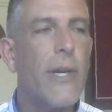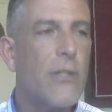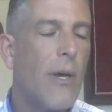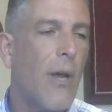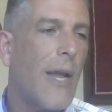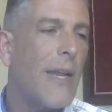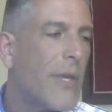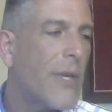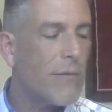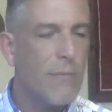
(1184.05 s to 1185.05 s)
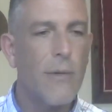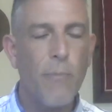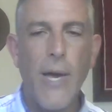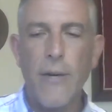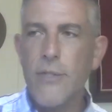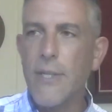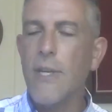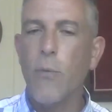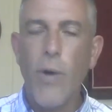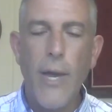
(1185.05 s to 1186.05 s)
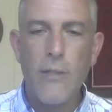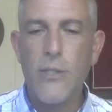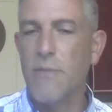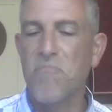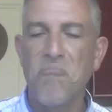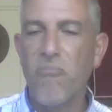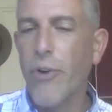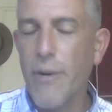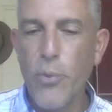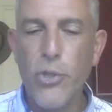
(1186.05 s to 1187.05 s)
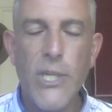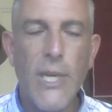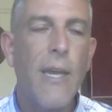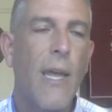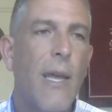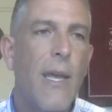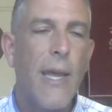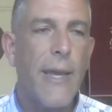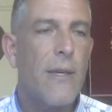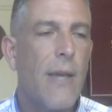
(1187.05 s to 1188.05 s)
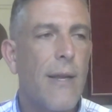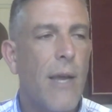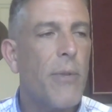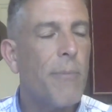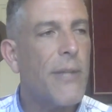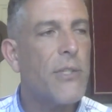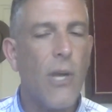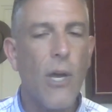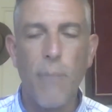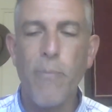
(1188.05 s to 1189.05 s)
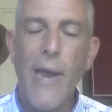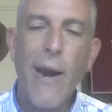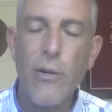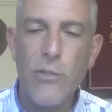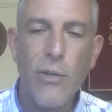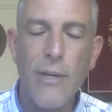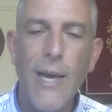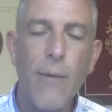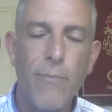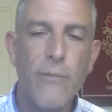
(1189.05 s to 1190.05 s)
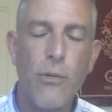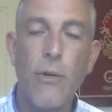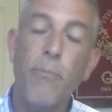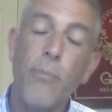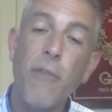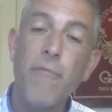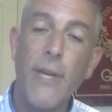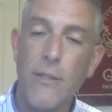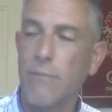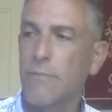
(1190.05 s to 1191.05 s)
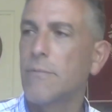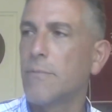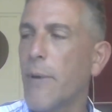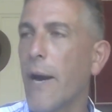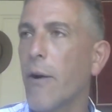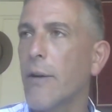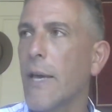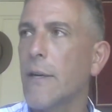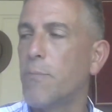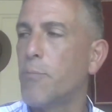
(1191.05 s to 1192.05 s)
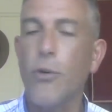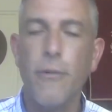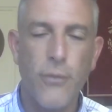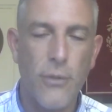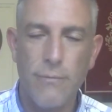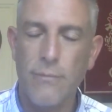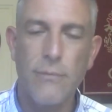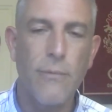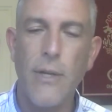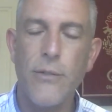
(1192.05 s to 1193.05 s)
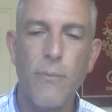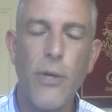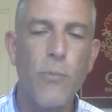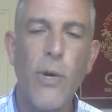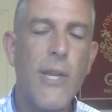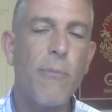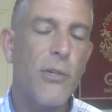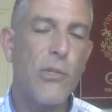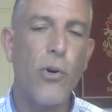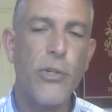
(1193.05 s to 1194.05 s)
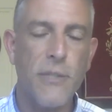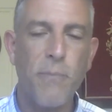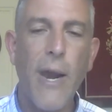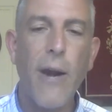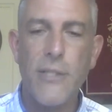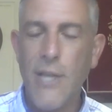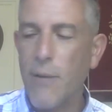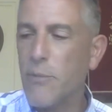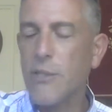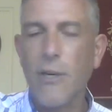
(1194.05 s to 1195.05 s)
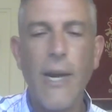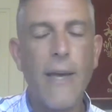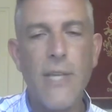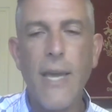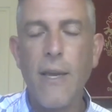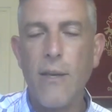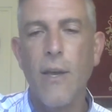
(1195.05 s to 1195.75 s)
So I live in part of Sydney where it's very bushy, and a couple of months ago, a parrot turned up. It's called a perfect parrot, and it's beautiful. it's one of the most gorgeous parrots. Came and sit on our deck.